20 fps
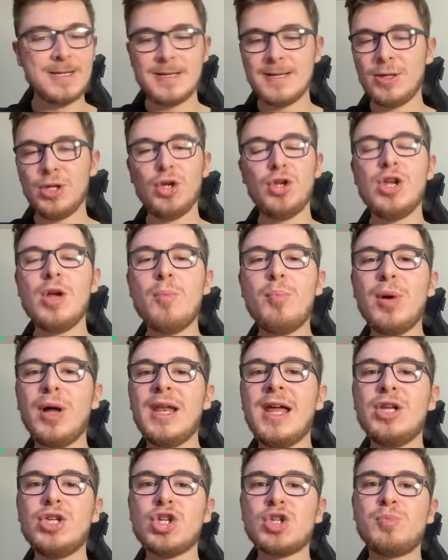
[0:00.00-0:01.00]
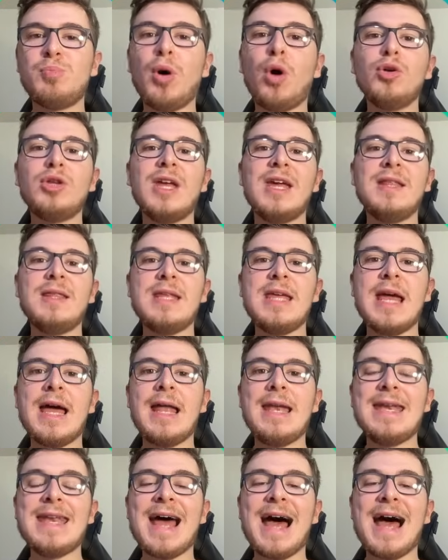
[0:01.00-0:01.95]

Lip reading: Union Berlin just bottled it in the end